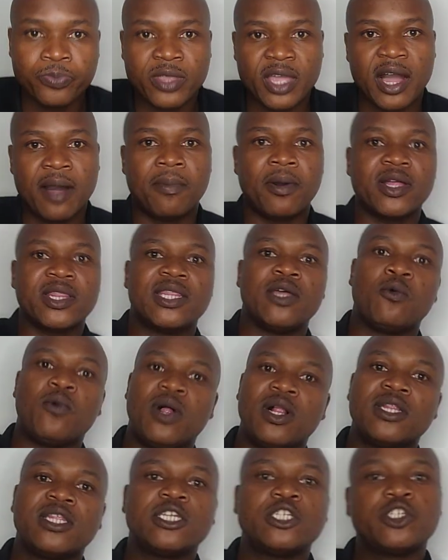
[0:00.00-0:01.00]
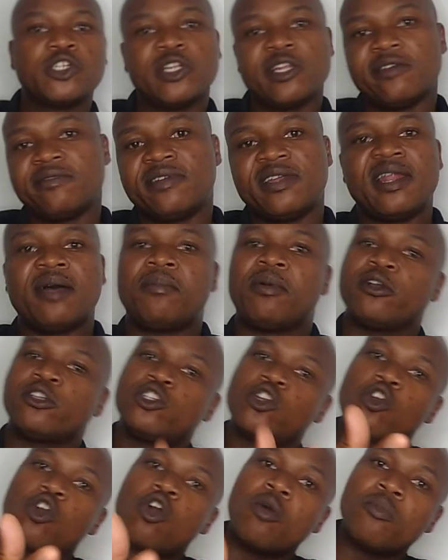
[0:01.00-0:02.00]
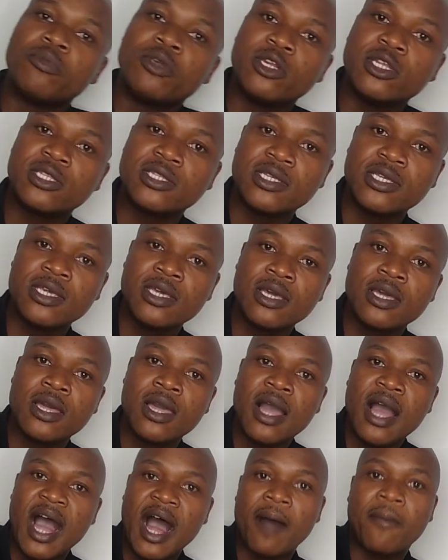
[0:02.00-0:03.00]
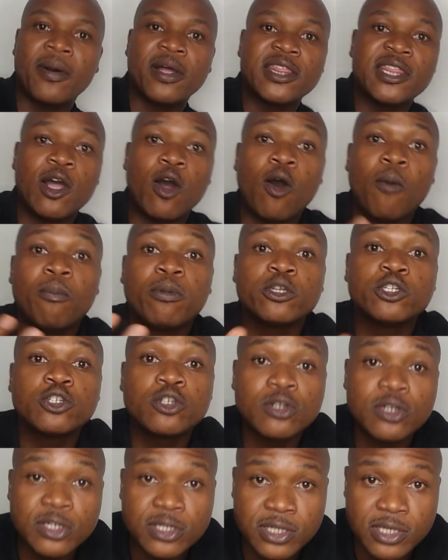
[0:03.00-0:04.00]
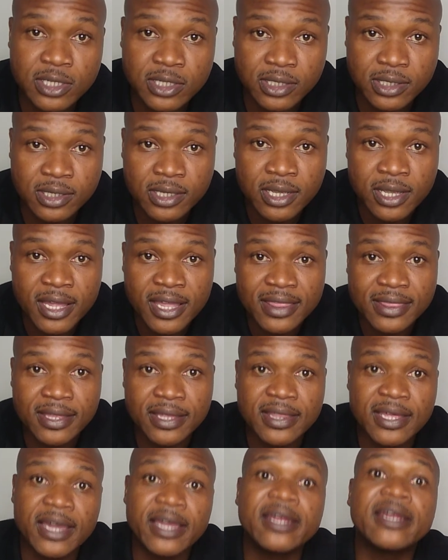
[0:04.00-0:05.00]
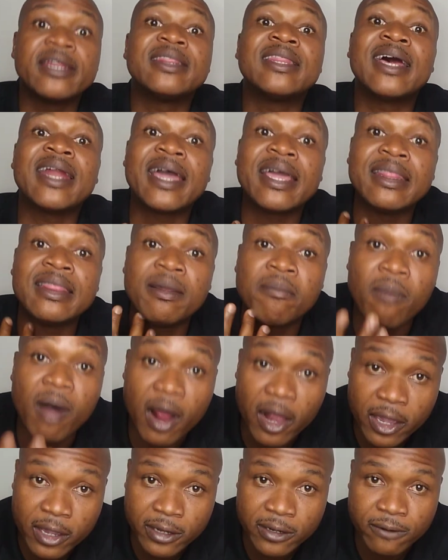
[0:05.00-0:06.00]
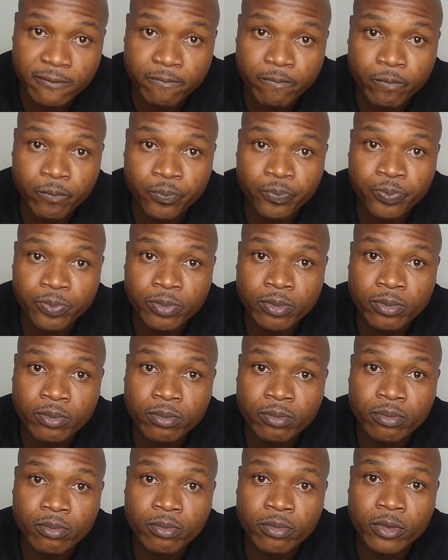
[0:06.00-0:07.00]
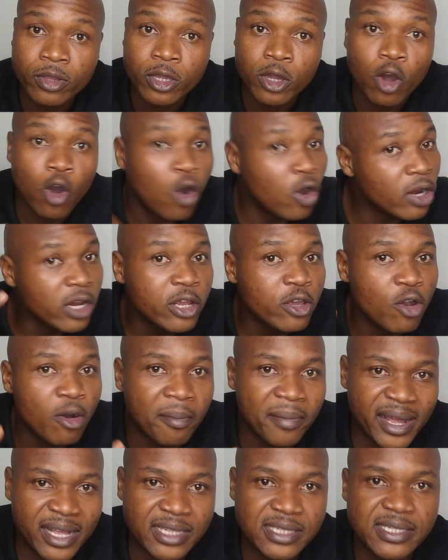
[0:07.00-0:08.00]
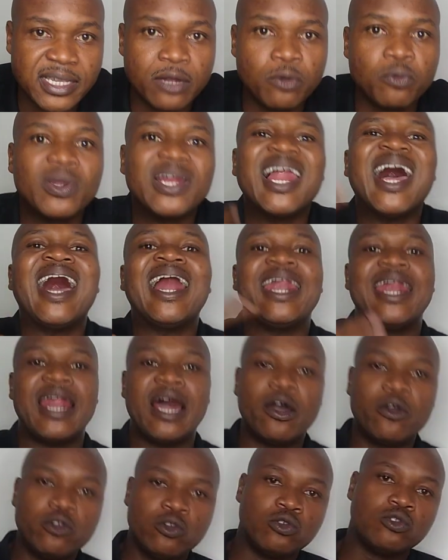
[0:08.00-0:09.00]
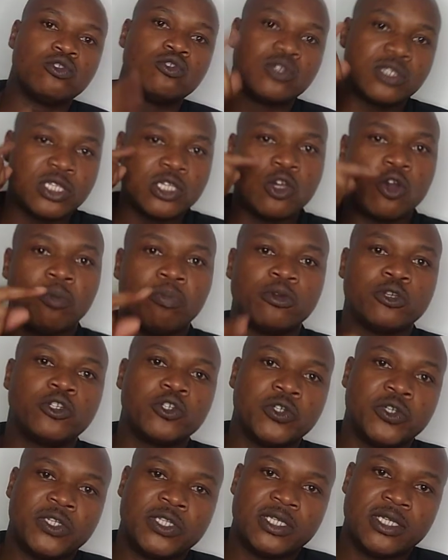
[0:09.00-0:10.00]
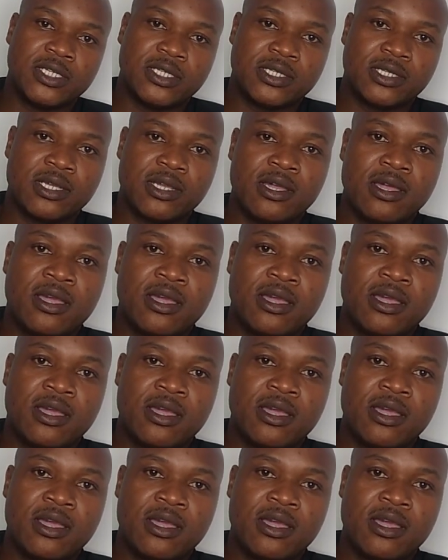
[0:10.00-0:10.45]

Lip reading: about the world that you live in, about your community, about the opportunities that are in the market. Only your mindset will allow you to see opportunities.